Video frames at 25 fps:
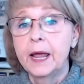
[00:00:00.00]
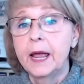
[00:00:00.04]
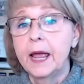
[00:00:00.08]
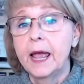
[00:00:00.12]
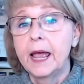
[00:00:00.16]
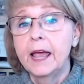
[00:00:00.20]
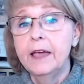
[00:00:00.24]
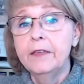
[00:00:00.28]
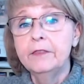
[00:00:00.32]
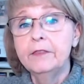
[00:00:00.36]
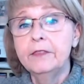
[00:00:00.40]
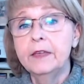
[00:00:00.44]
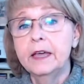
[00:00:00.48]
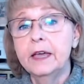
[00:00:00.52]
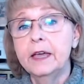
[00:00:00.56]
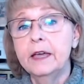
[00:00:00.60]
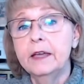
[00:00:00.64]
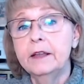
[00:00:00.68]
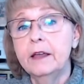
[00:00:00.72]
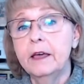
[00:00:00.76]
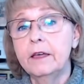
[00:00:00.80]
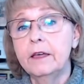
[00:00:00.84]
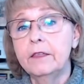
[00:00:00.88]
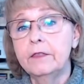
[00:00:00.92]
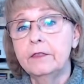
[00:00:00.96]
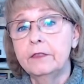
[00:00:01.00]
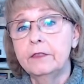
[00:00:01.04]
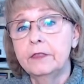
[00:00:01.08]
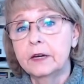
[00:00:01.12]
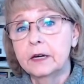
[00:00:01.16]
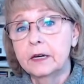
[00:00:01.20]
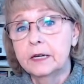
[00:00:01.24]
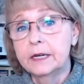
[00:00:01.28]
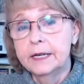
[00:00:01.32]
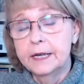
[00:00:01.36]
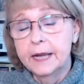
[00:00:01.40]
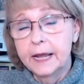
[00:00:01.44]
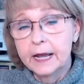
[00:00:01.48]
and then
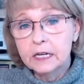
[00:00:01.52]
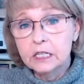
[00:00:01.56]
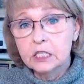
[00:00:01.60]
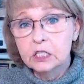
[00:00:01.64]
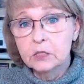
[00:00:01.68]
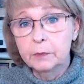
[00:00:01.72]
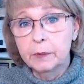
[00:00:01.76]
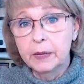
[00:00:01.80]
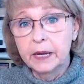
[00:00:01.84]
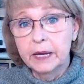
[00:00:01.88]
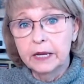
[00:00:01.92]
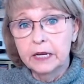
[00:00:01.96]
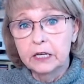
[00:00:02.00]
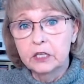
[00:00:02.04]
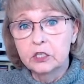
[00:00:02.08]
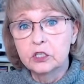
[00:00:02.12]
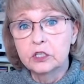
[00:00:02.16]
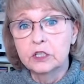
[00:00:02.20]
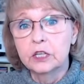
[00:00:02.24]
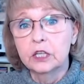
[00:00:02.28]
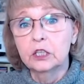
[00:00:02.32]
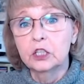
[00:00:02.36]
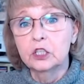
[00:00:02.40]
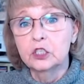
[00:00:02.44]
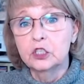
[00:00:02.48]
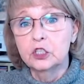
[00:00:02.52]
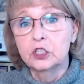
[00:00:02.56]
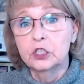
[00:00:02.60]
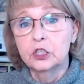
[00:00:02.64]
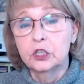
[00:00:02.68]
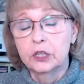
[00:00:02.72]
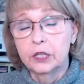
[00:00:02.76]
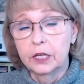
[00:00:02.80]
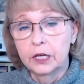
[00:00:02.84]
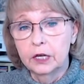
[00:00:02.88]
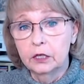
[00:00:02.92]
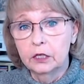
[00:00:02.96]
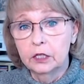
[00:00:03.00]
the next page
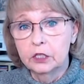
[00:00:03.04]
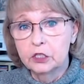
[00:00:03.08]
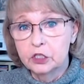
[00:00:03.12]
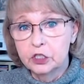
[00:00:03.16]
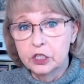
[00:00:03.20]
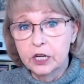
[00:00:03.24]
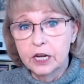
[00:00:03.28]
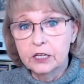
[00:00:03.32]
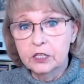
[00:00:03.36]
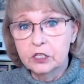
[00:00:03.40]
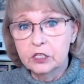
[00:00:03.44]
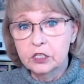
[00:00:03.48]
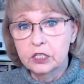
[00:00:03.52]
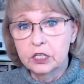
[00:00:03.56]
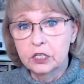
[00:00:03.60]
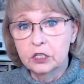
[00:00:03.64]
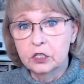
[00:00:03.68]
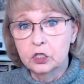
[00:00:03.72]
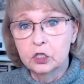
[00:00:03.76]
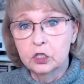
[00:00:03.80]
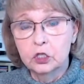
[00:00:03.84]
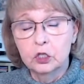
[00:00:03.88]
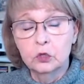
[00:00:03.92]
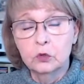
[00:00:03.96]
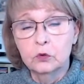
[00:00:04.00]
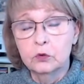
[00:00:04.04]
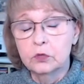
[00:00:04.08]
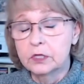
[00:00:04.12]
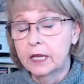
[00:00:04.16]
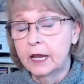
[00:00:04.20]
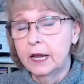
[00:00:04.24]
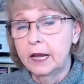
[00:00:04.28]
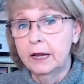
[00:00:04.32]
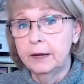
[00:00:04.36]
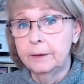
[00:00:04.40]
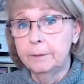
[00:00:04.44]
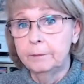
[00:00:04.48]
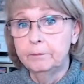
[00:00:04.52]
they'll adjust it to,
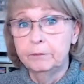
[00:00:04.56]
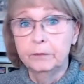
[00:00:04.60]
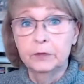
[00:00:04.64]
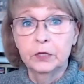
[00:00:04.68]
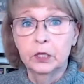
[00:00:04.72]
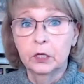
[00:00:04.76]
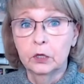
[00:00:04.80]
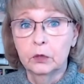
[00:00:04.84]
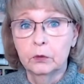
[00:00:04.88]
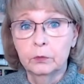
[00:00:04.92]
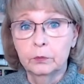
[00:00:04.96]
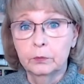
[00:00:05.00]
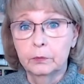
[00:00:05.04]
say, you know,